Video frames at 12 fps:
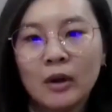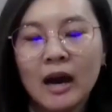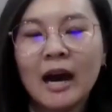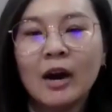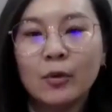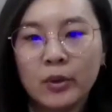to
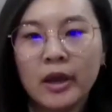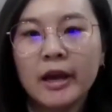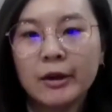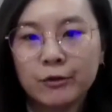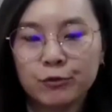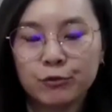how we
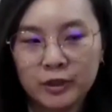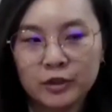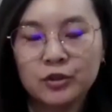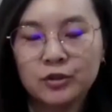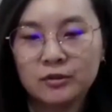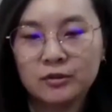have
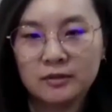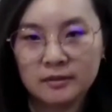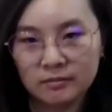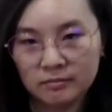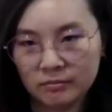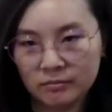reached
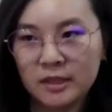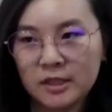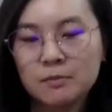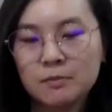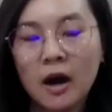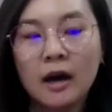
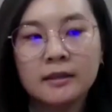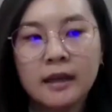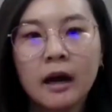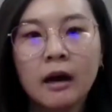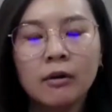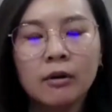this part
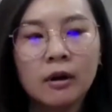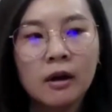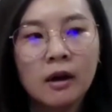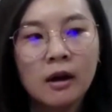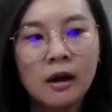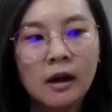now.
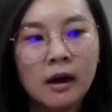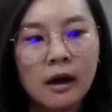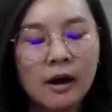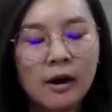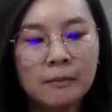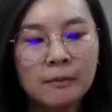
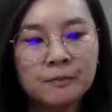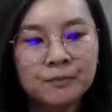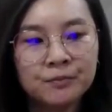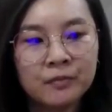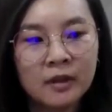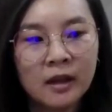
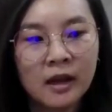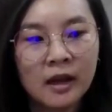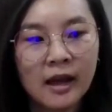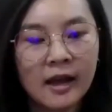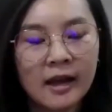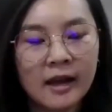
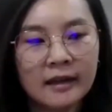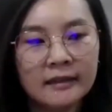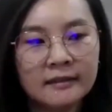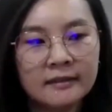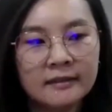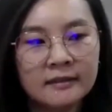
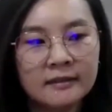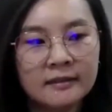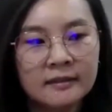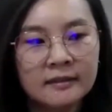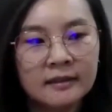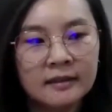And
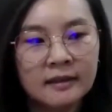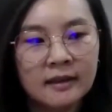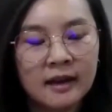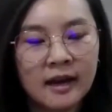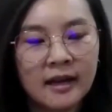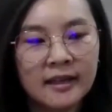
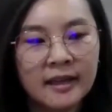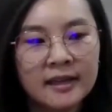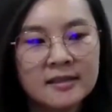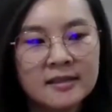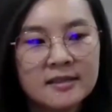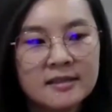I
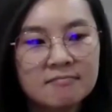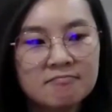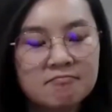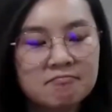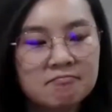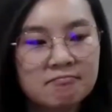guess,